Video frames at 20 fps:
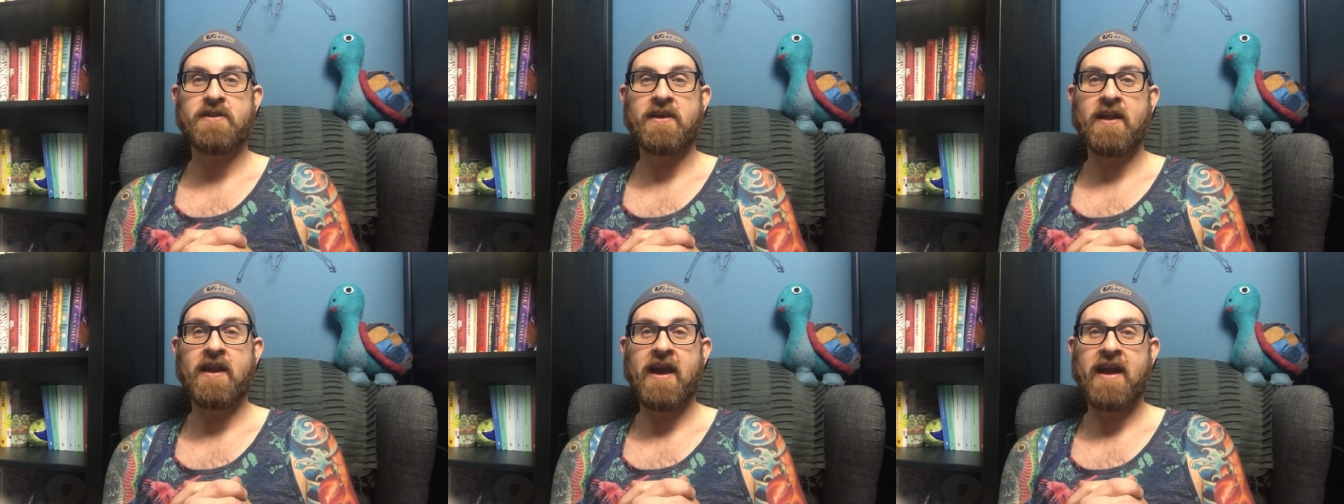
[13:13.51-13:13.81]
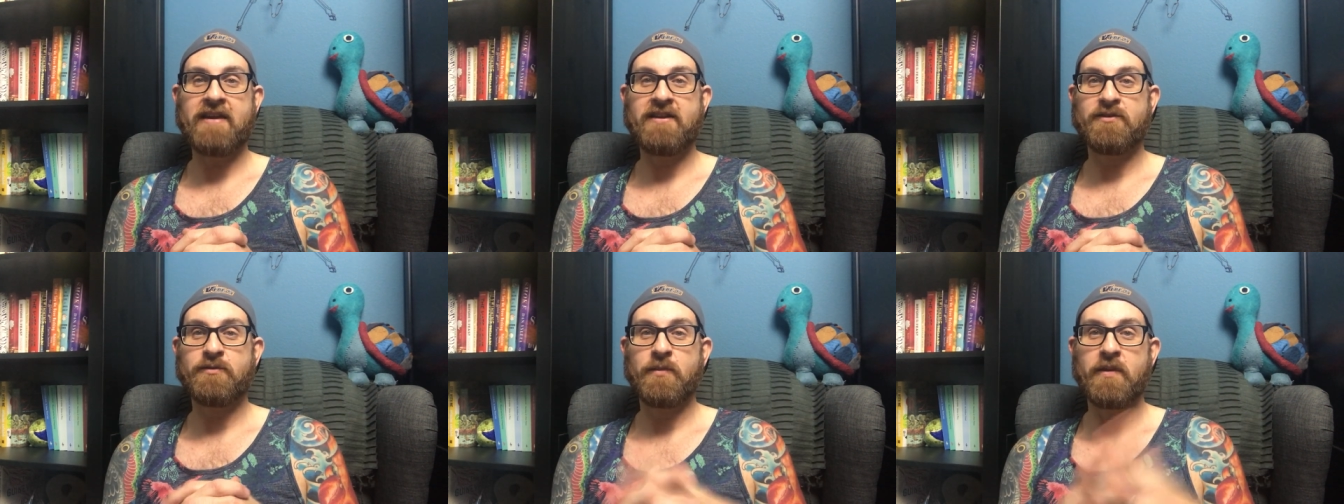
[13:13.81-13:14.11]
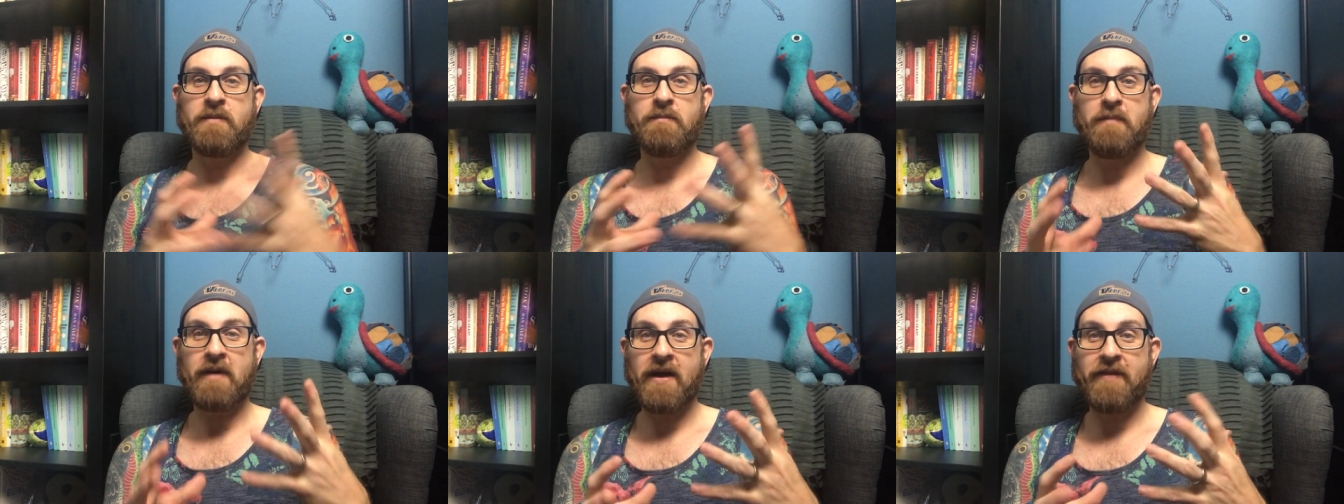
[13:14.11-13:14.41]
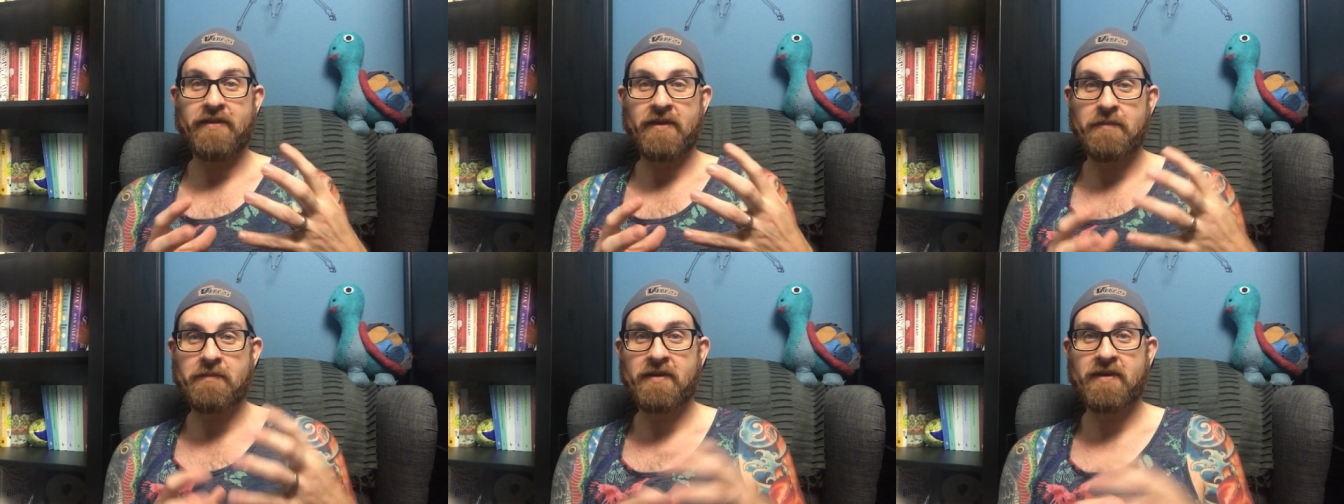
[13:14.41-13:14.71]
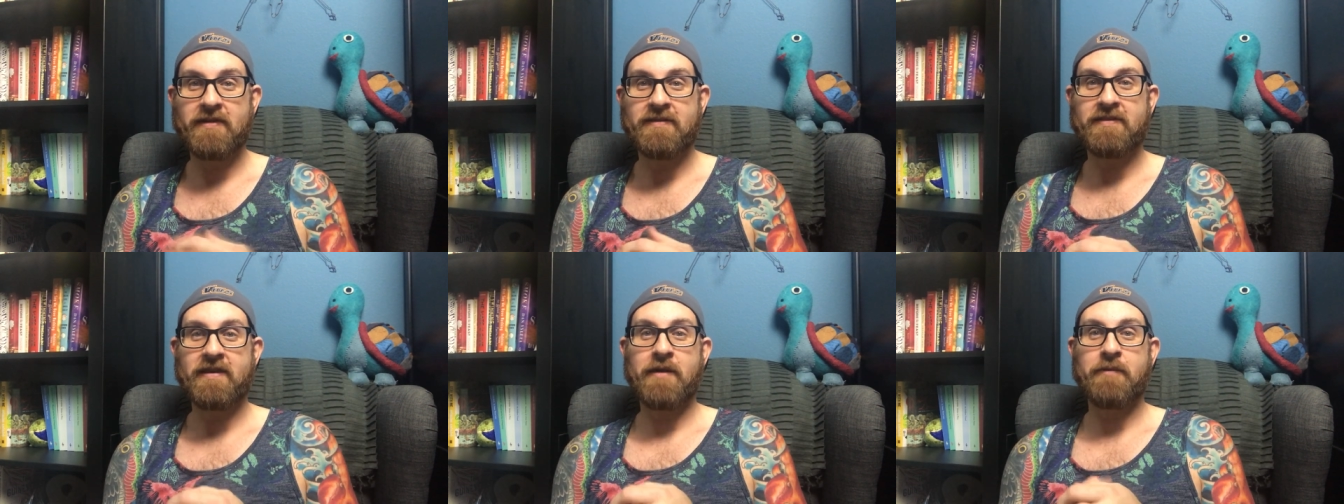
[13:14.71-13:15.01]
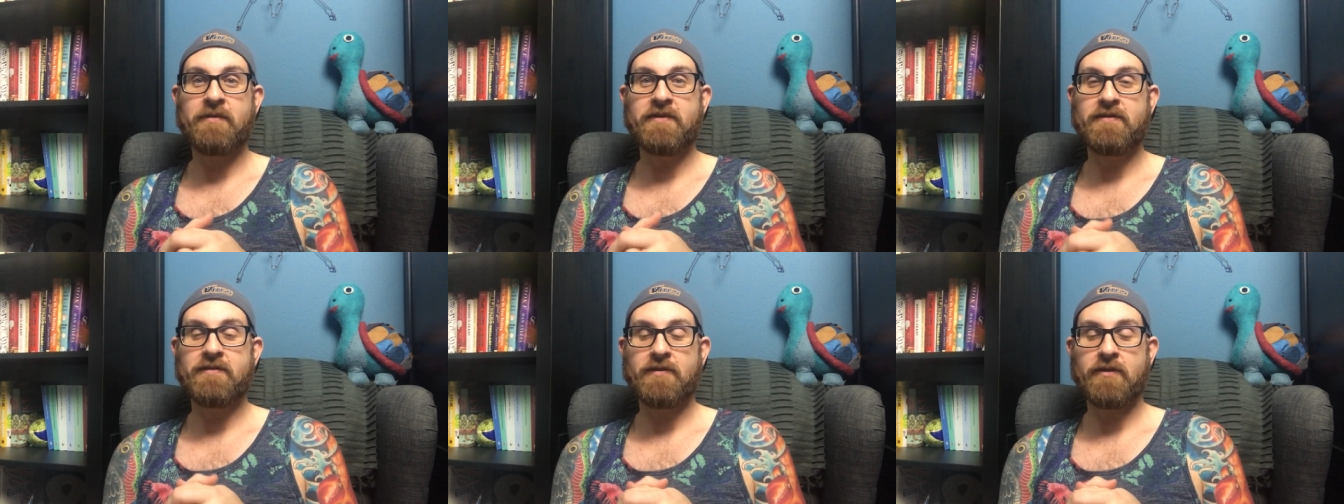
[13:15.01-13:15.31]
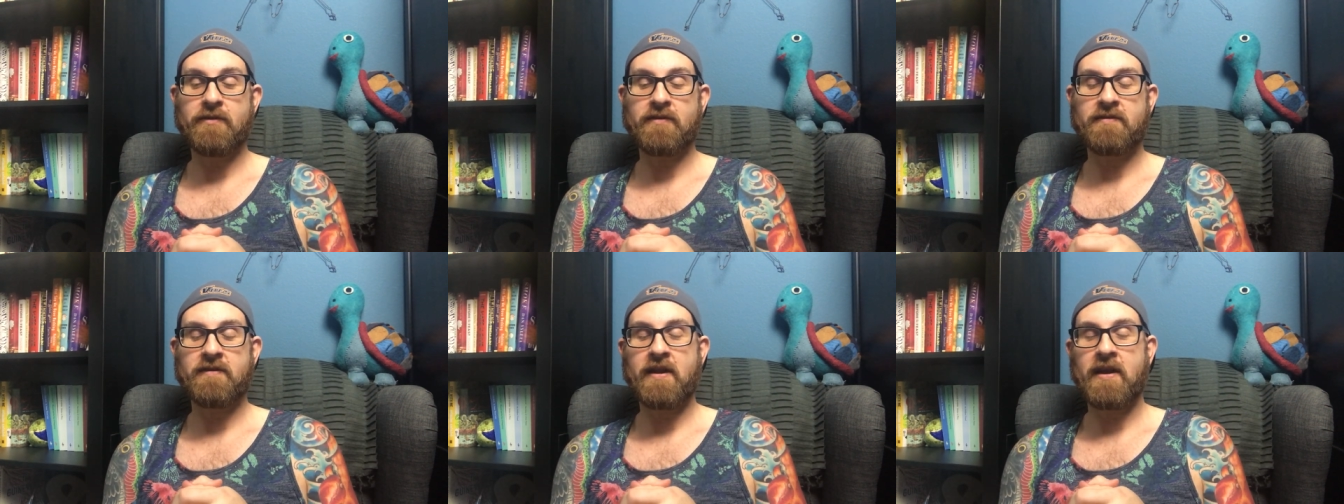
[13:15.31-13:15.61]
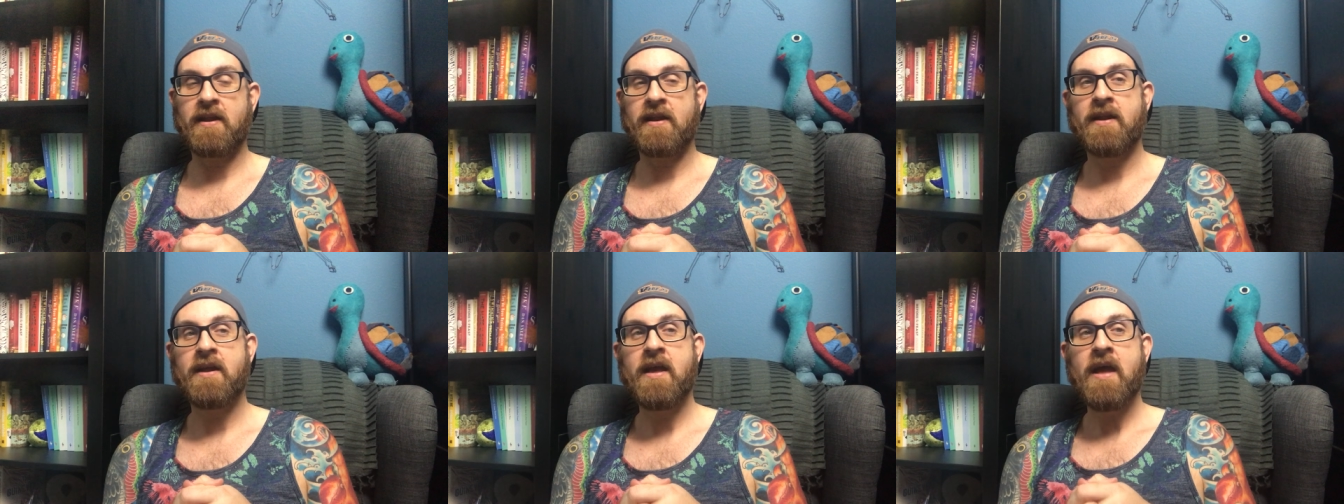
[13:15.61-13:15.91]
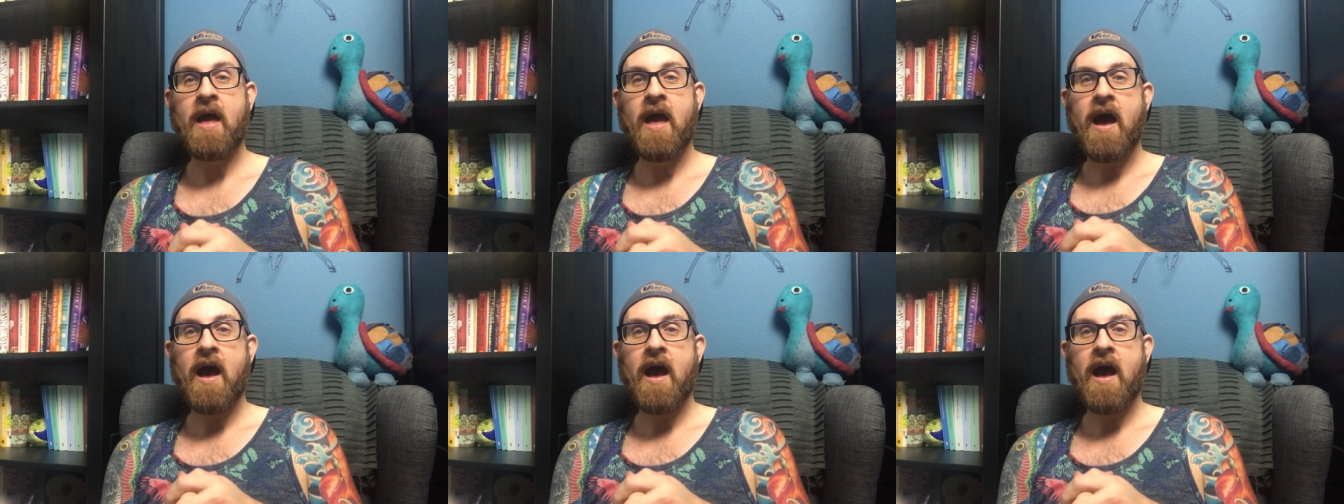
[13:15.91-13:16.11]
that I just went and bought them because I was so excited.